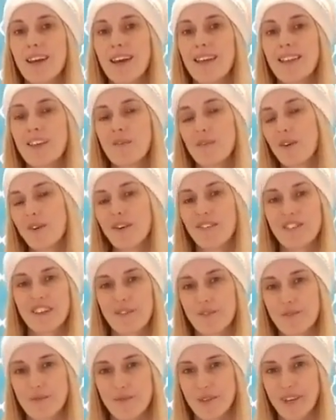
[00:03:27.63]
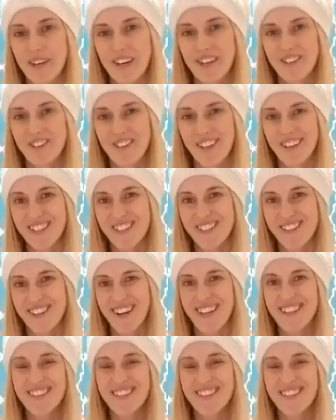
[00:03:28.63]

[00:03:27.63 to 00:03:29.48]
then we don't have to have as many exercises, right?